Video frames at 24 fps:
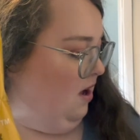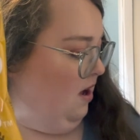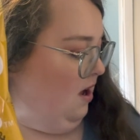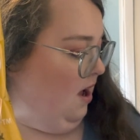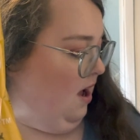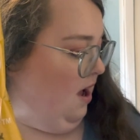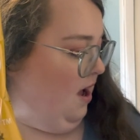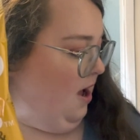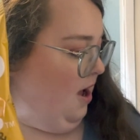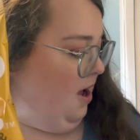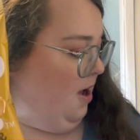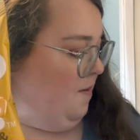
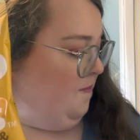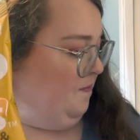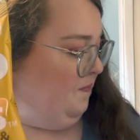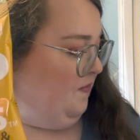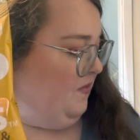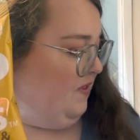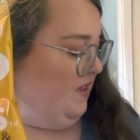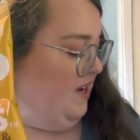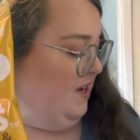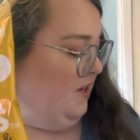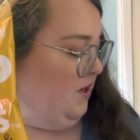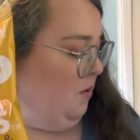um
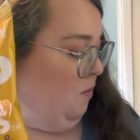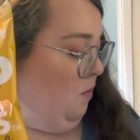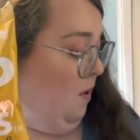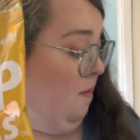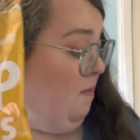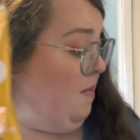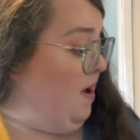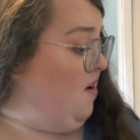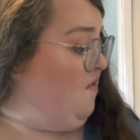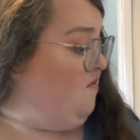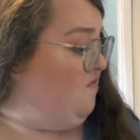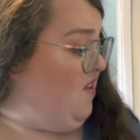these are one
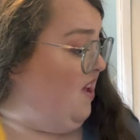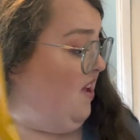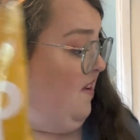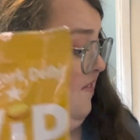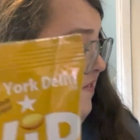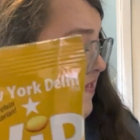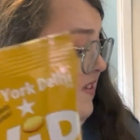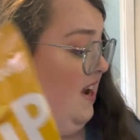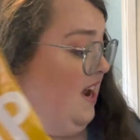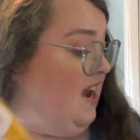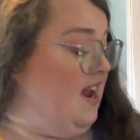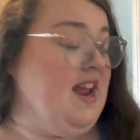pound
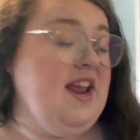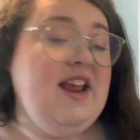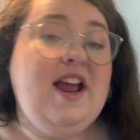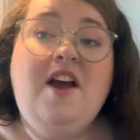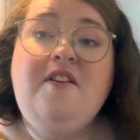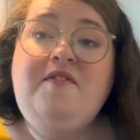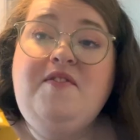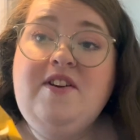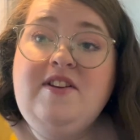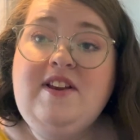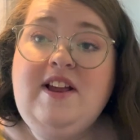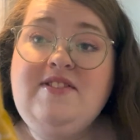fifty i
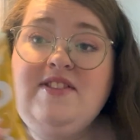feel like